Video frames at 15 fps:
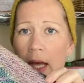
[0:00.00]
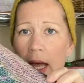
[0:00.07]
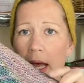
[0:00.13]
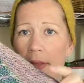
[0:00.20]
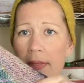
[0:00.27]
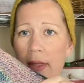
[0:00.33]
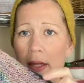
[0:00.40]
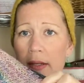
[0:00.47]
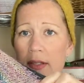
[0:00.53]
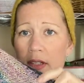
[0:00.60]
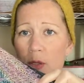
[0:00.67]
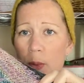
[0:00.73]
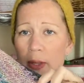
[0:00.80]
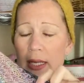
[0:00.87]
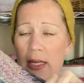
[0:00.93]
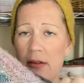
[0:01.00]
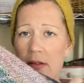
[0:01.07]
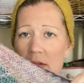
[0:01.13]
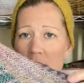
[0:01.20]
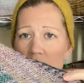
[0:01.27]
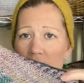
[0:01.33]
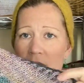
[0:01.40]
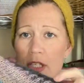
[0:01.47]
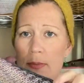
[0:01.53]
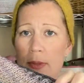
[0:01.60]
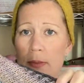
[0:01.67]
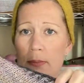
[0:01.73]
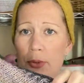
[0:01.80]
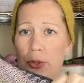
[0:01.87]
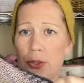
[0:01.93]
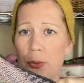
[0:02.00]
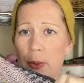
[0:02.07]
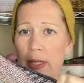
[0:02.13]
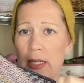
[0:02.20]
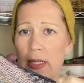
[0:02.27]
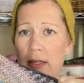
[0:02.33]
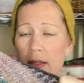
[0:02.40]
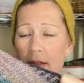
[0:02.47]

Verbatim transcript: And then this one here, it's a Richmond Birdwing.